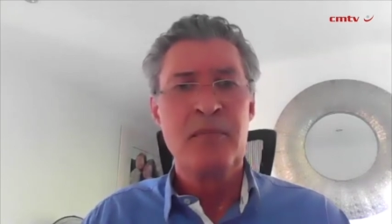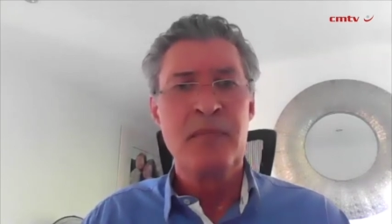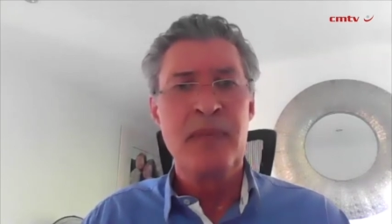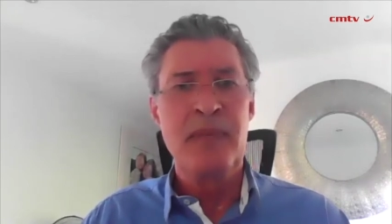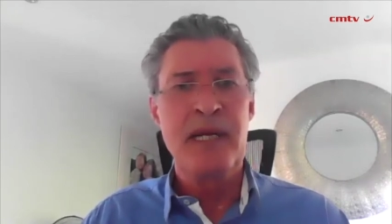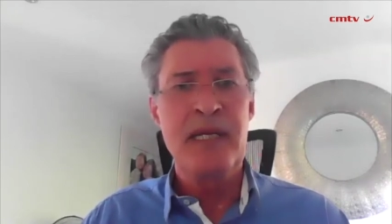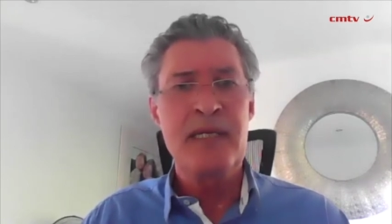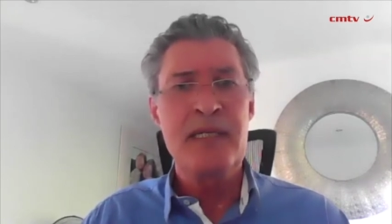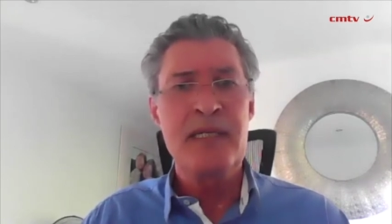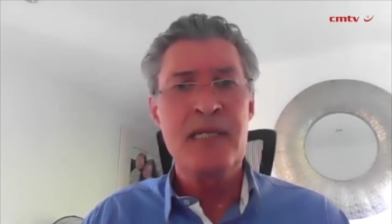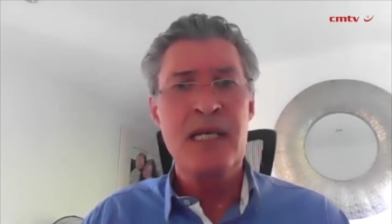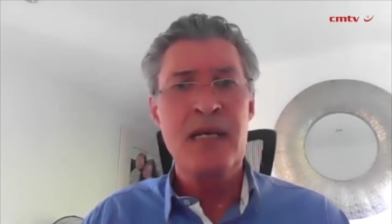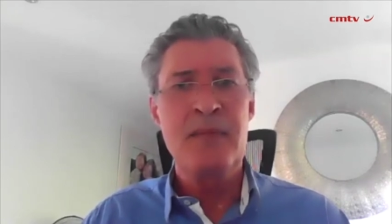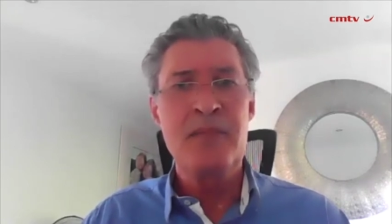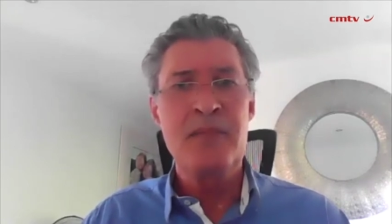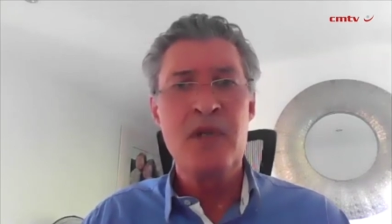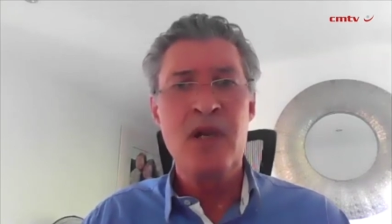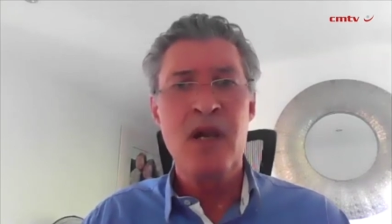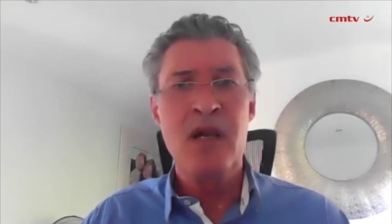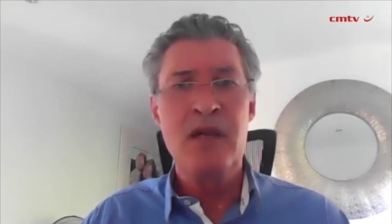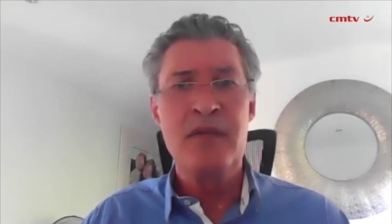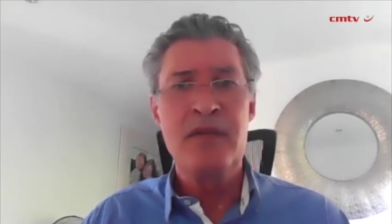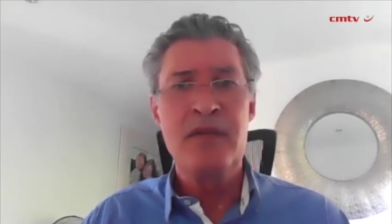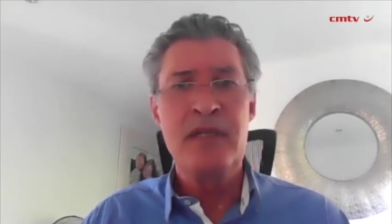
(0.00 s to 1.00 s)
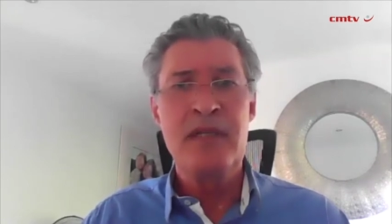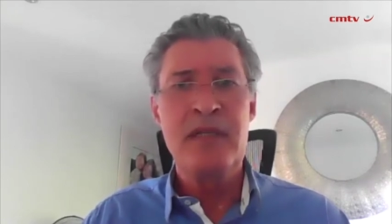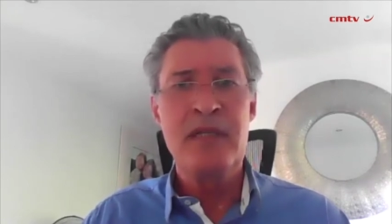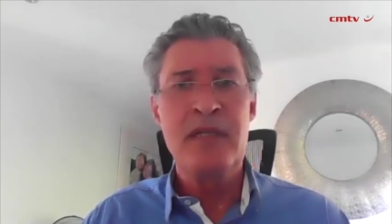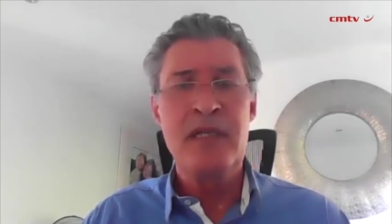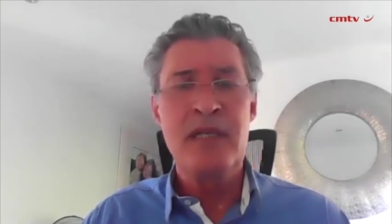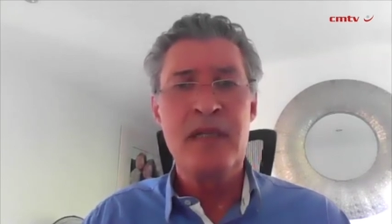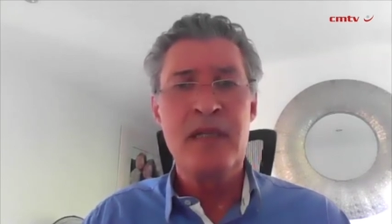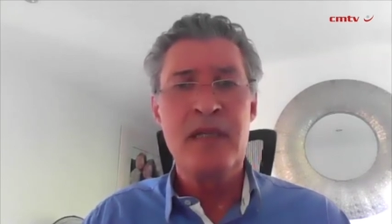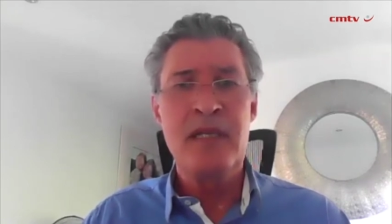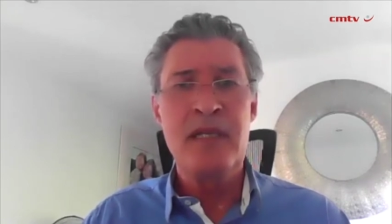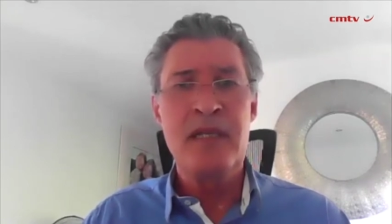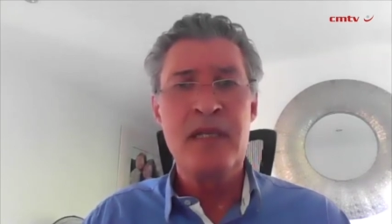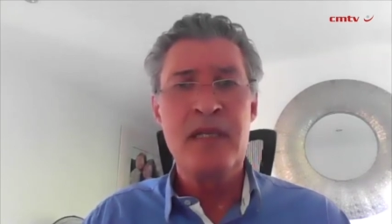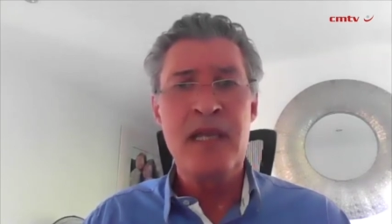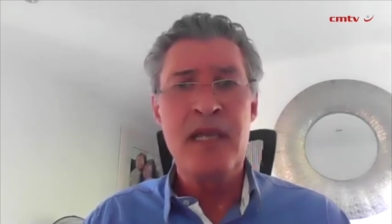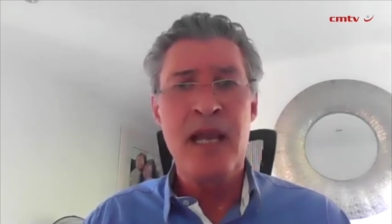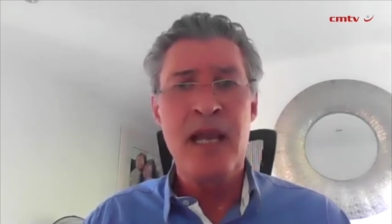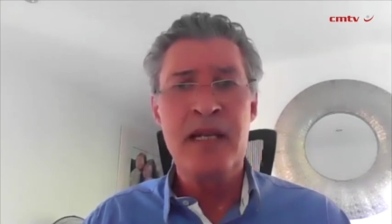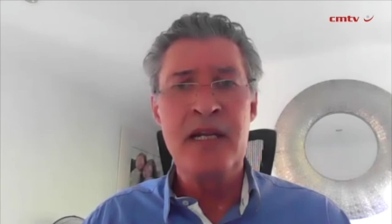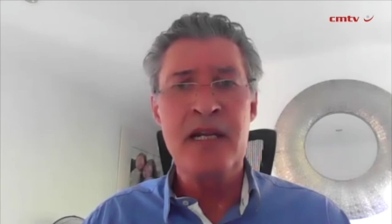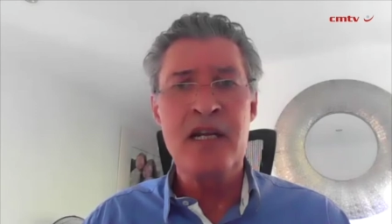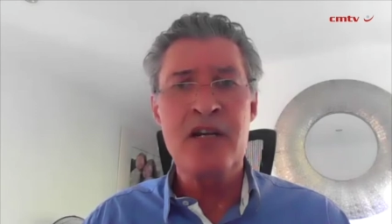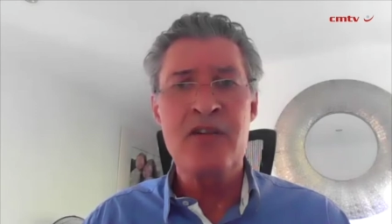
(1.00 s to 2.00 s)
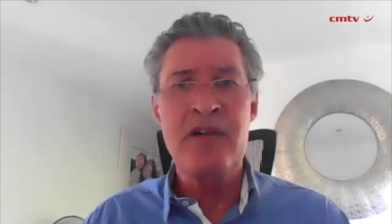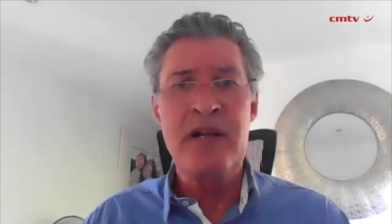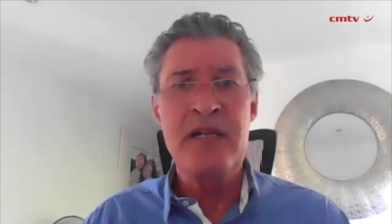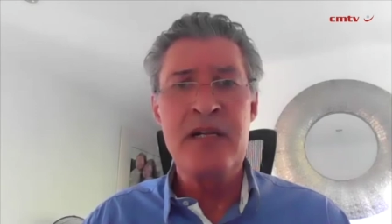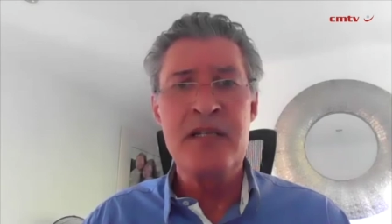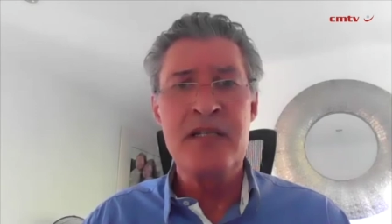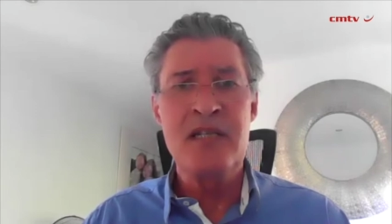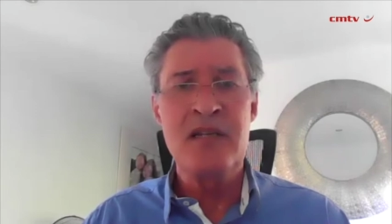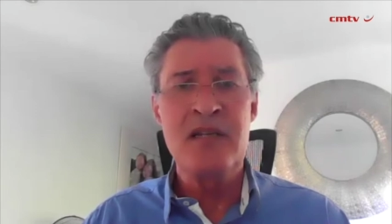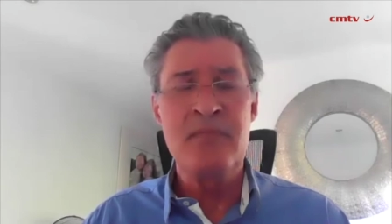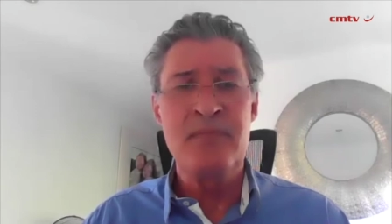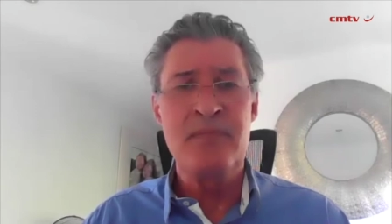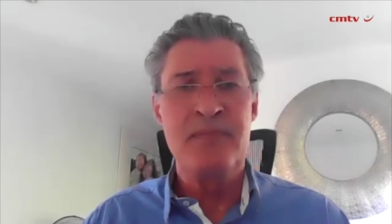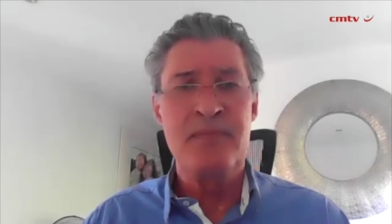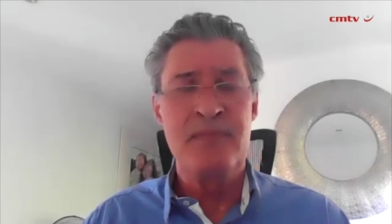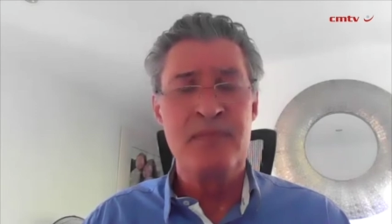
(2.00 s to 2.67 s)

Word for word: But yeah, the unaccredited